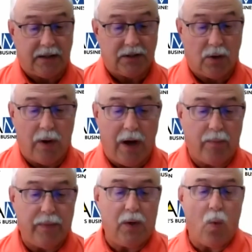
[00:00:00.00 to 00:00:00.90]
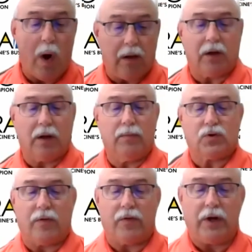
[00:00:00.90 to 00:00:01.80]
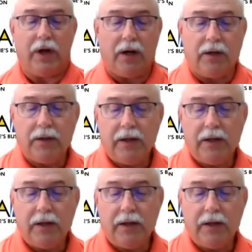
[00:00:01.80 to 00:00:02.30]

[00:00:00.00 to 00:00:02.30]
So help me welcome Trevor Jung,